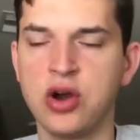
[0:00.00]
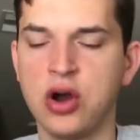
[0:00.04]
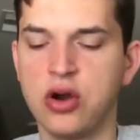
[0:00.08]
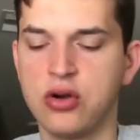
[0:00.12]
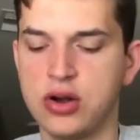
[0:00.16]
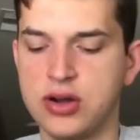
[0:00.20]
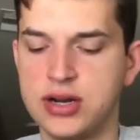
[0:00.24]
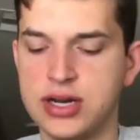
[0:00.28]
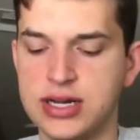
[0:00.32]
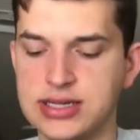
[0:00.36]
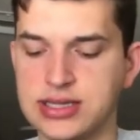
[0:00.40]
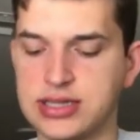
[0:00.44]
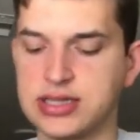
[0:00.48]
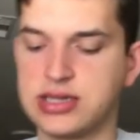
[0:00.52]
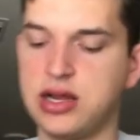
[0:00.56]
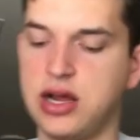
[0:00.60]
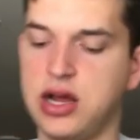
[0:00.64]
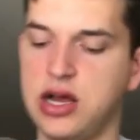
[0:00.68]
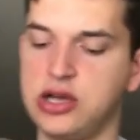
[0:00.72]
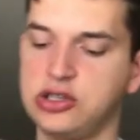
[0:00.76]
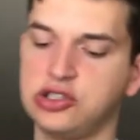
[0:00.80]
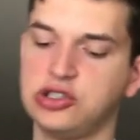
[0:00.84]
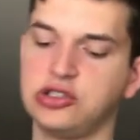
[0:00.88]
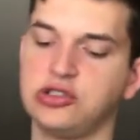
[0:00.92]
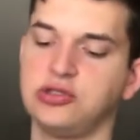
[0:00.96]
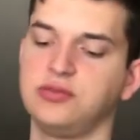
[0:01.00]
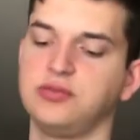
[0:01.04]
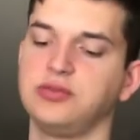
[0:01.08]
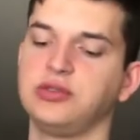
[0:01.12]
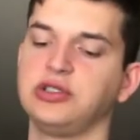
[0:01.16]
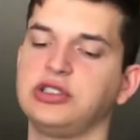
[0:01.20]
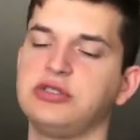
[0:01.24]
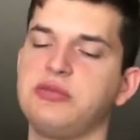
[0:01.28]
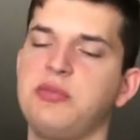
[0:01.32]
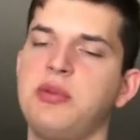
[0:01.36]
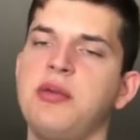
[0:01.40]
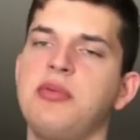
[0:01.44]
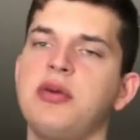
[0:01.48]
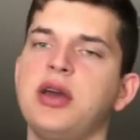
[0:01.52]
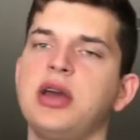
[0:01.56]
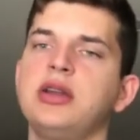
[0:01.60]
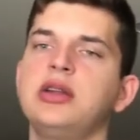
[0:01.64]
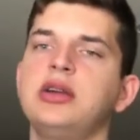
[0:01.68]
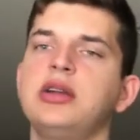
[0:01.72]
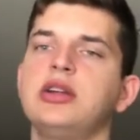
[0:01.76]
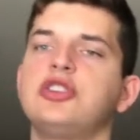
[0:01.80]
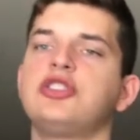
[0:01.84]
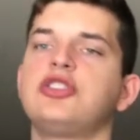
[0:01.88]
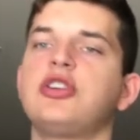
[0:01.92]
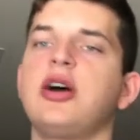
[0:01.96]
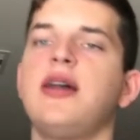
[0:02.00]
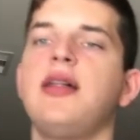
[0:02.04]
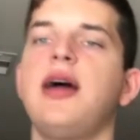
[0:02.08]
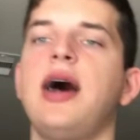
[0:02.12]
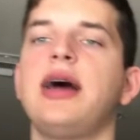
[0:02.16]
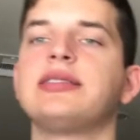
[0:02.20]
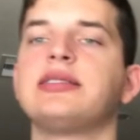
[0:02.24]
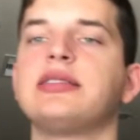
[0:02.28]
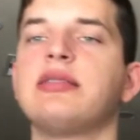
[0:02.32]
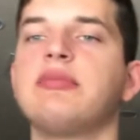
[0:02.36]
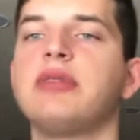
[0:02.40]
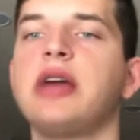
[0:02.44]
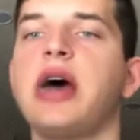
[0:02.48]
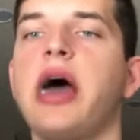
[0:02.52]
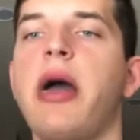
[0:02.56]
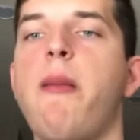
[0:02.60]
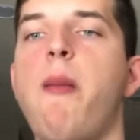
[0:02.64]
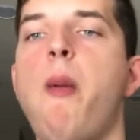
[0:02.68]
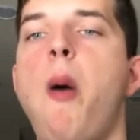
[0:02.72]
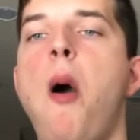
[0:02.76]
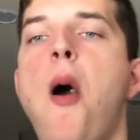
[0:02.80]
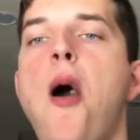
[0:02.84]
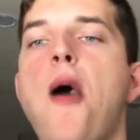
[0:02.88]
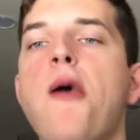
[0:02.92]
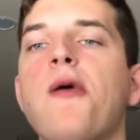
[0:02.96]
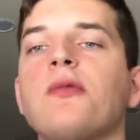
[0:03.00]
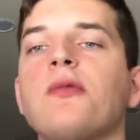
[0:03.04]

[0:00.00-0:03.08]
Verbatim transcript: coconut slush, so maybe I need to try that sometime.